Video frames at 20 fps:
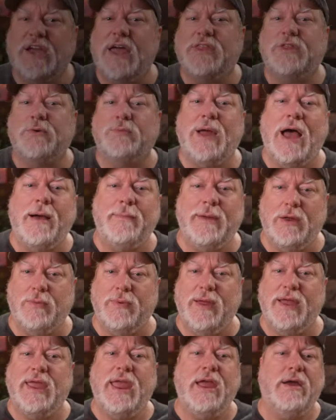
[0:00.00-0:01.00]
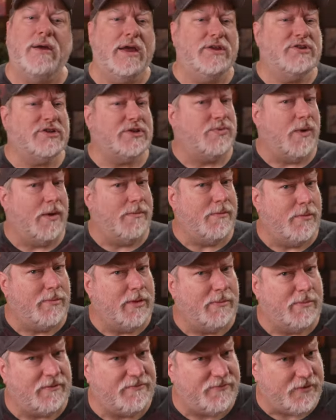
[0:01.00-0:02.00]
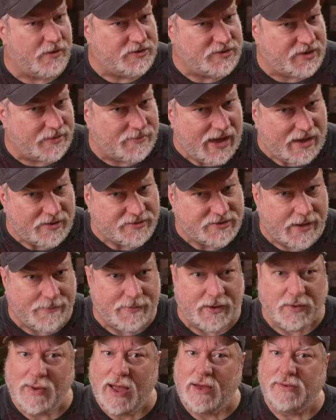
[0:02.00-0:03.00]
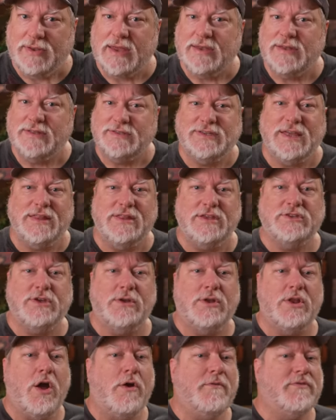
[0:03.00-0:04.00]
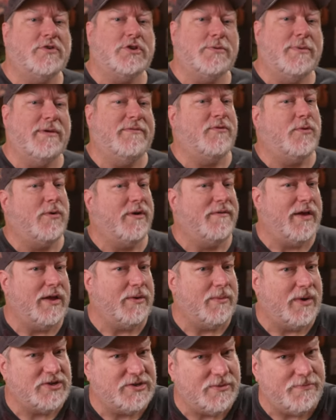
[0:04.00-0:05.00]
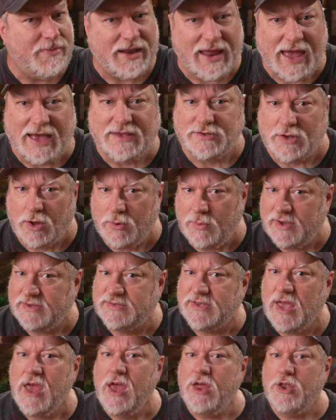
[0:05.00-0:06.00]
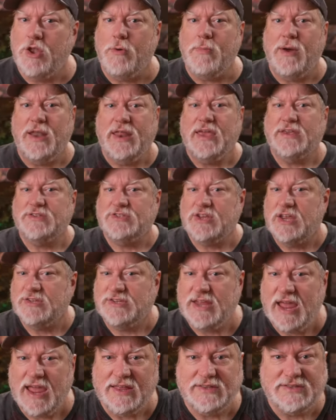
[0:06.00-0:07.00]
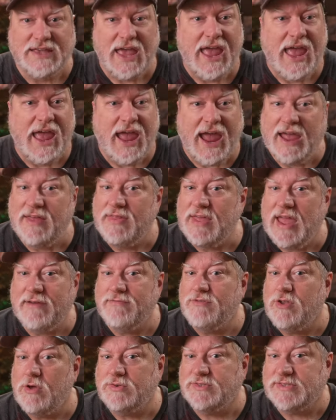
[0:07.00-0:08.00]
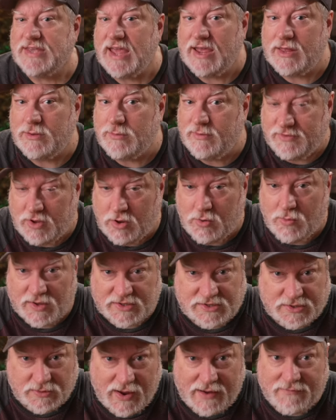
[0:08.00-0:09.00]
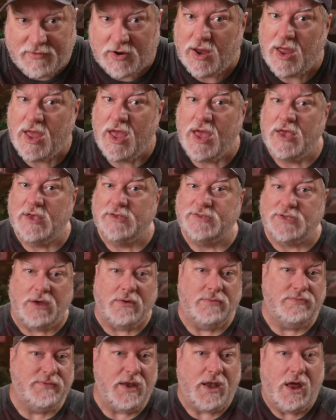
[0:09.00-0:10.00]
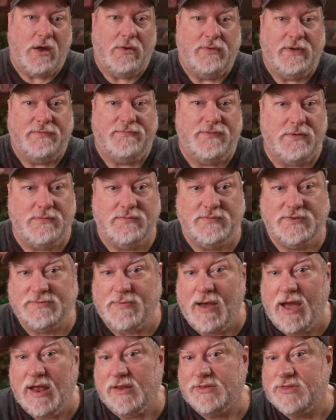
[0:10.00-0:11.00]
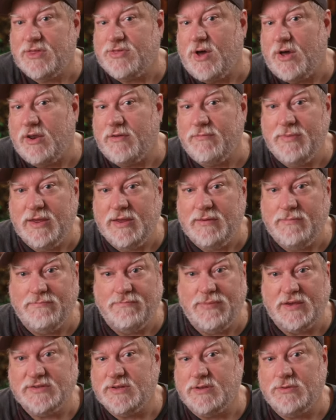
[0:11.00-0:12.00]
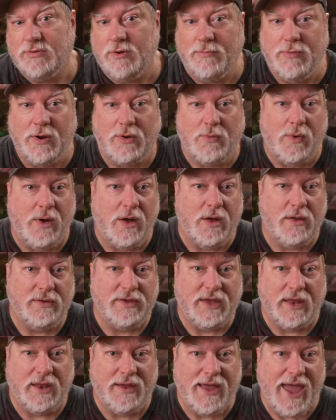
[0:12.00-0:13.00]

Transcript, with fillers: out the Raubay rig here in just one moment, but first, some housekeeping. Raubay did send this unit over to me for evaluation, but as always, no money has changed hands, and they have no say in the review whatsoever. So, you know, if you smile at the thought of me busting through a brick wall yelling,